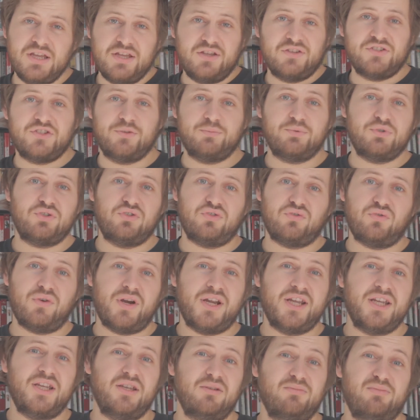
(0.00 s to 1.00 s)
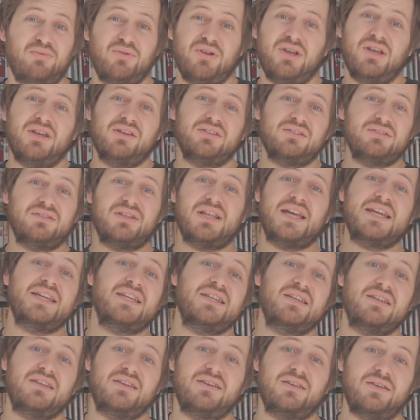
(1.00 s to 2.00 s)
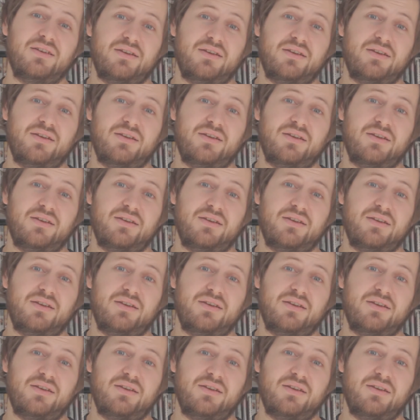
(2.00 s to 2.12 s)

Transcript: subscribe, like,